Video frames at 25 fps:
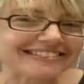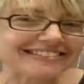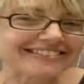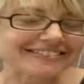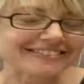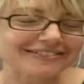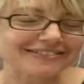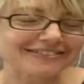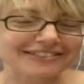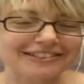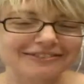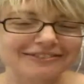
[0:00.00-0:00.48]

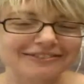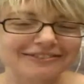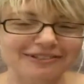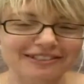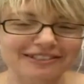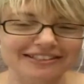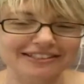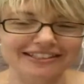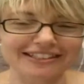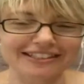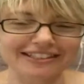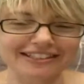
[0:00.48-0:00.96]
Did we
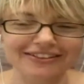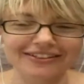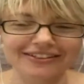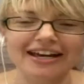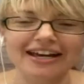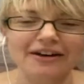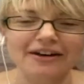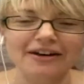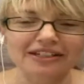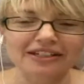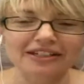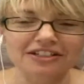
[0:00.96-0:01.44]
see you?
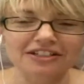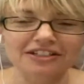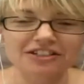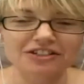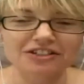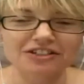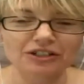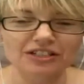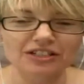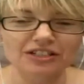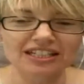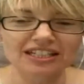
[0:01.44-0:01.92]
We're going to
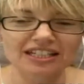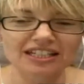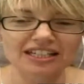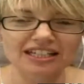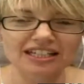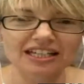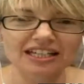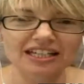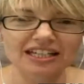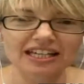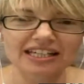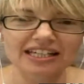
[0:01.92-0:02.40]
talk to
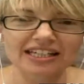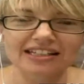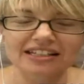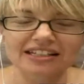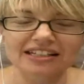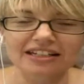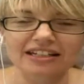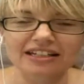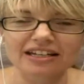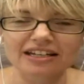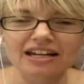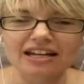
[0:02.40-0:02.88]

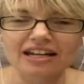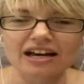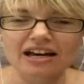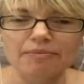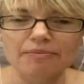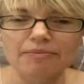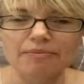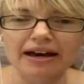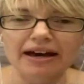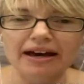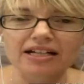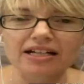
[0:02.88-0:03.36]
Ian
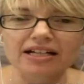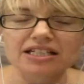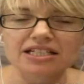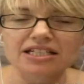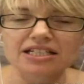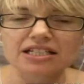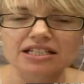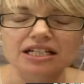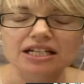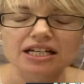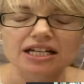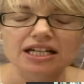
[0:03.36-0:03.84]

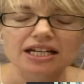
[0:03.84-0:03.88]
about